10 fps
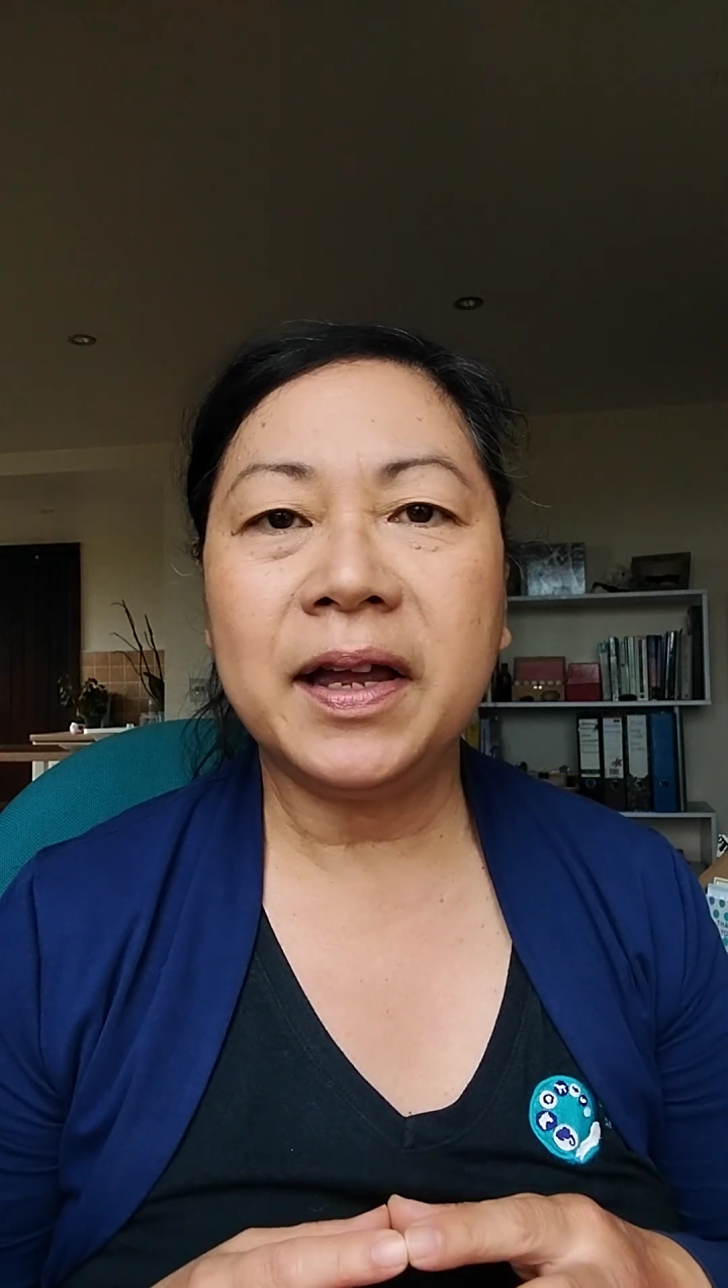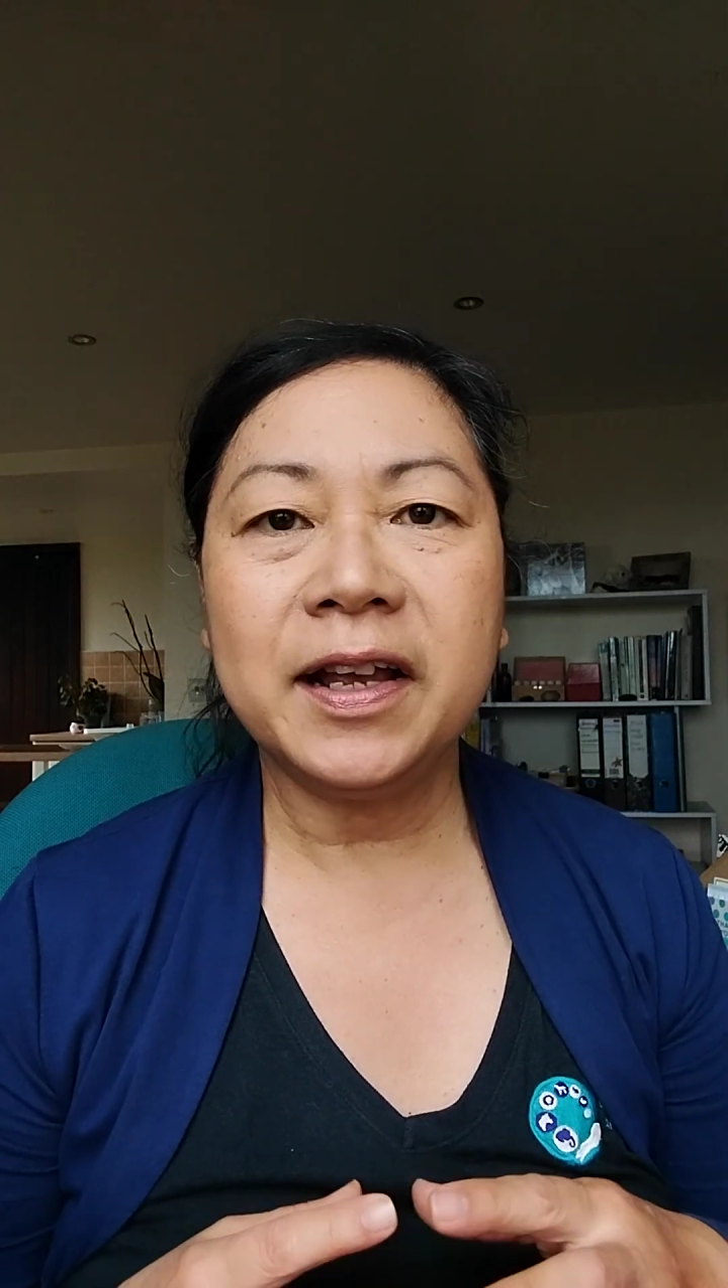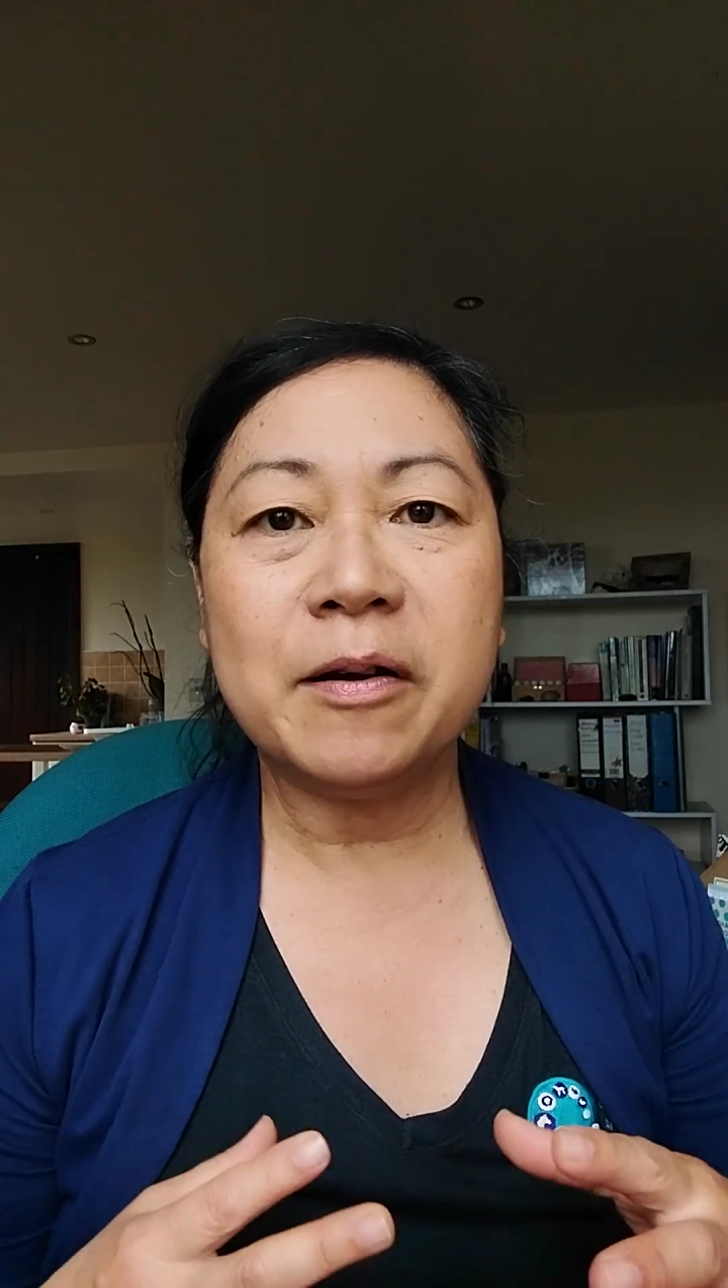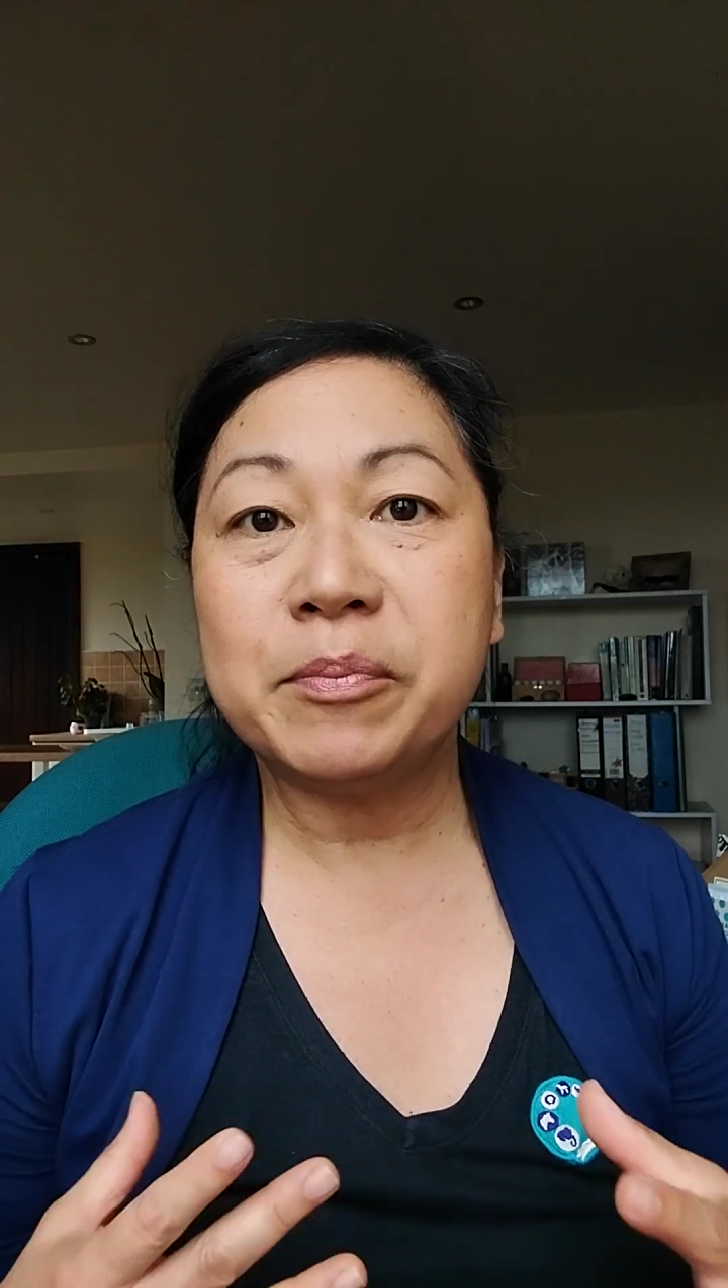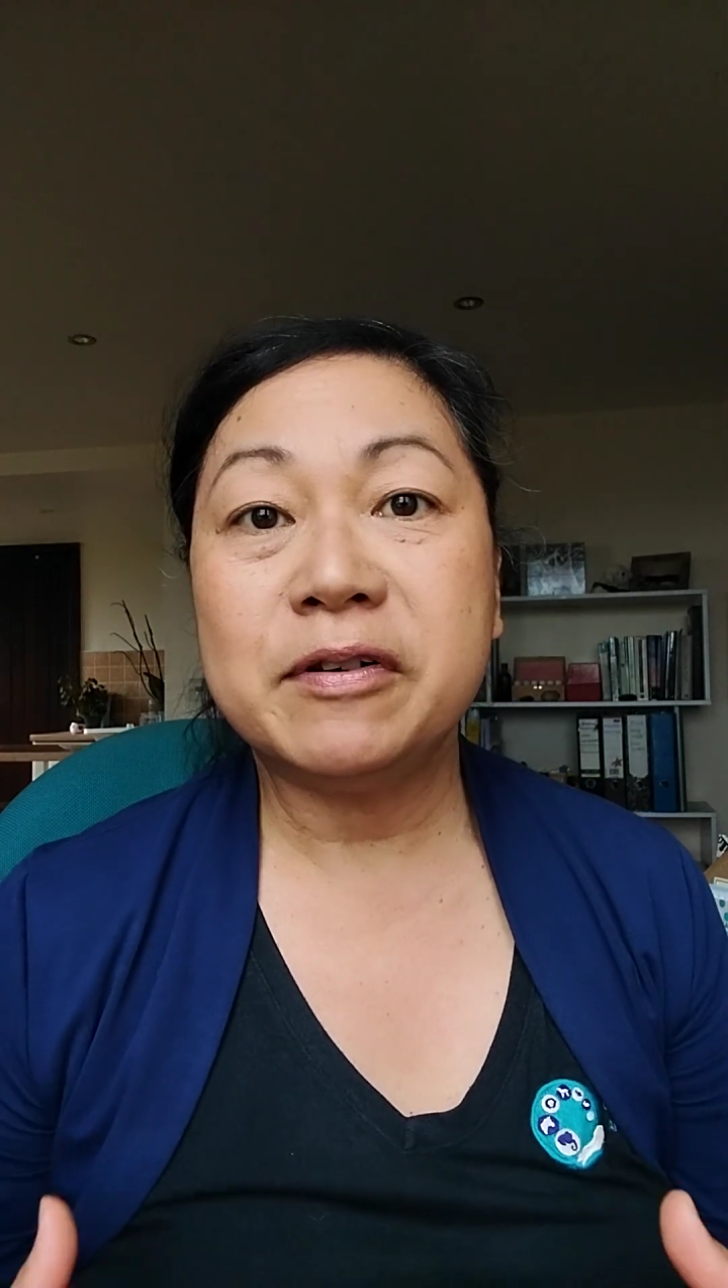I
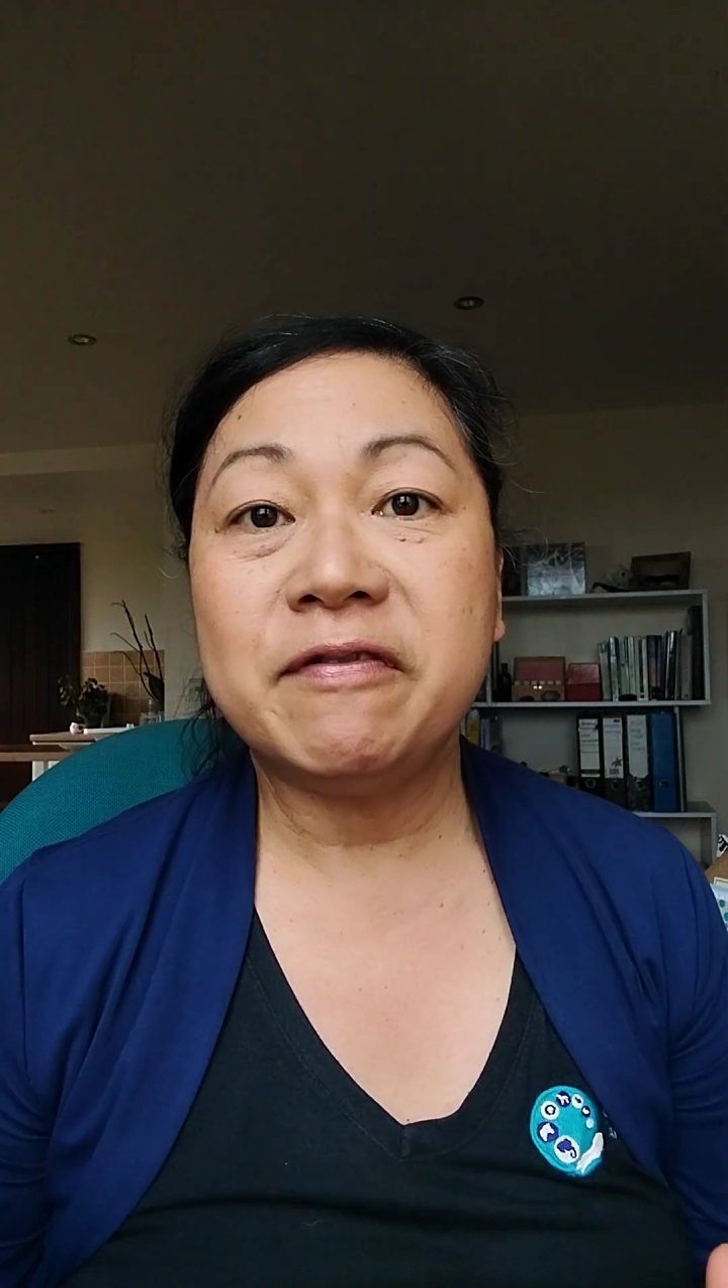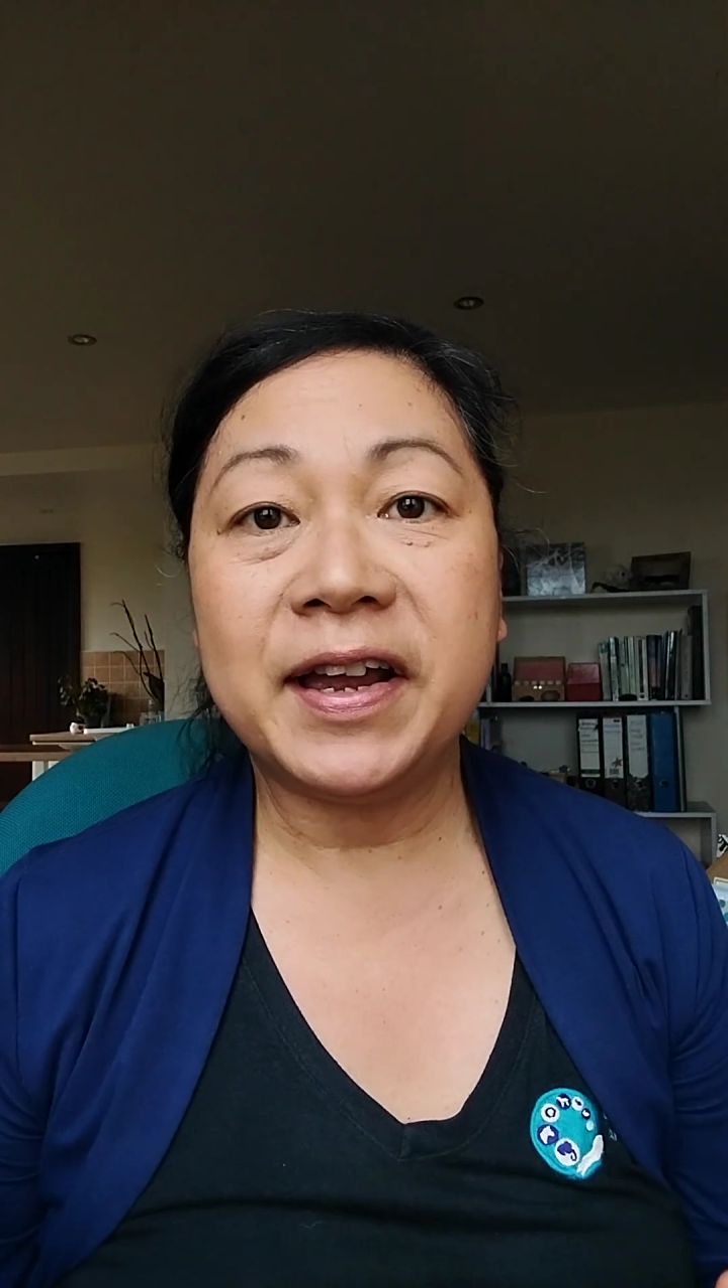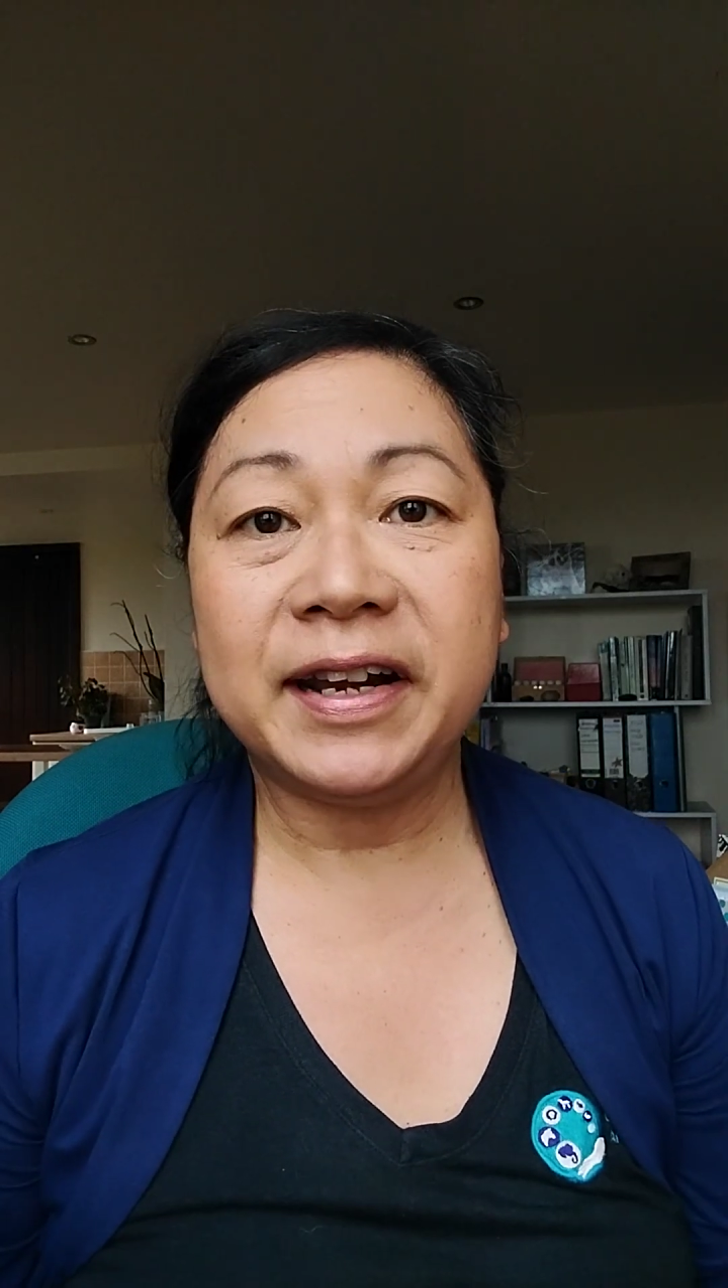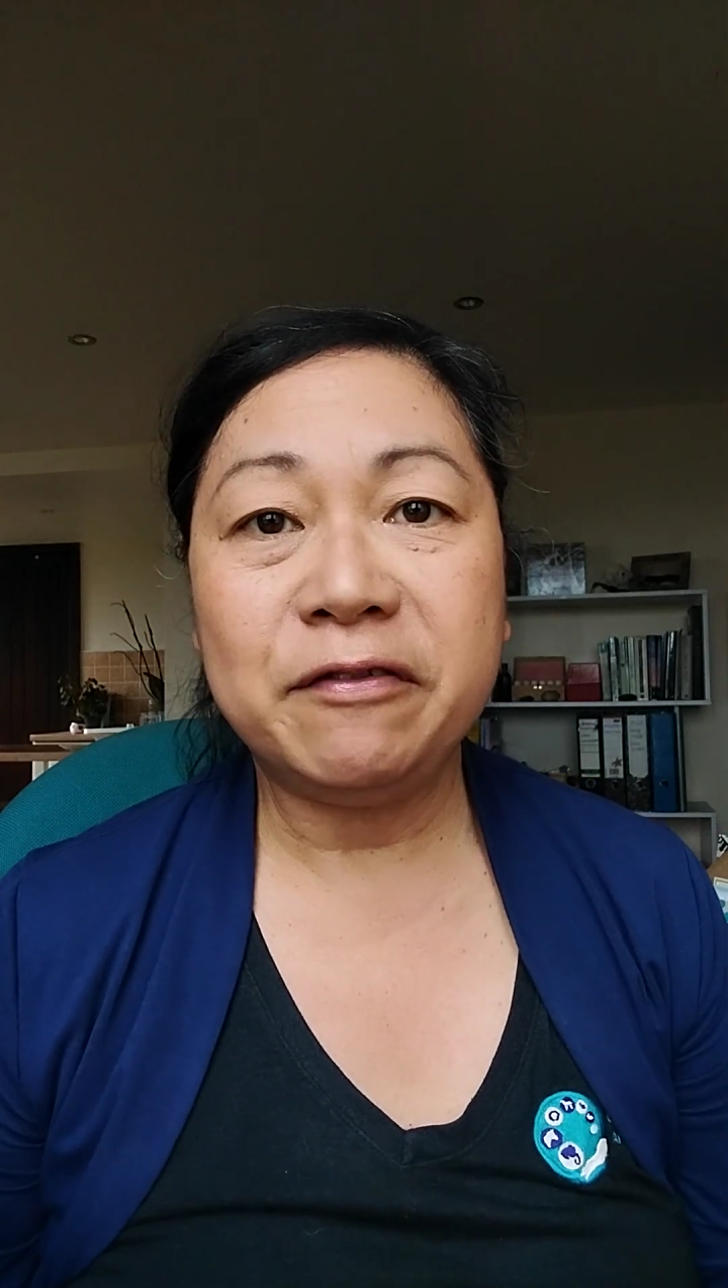can't provide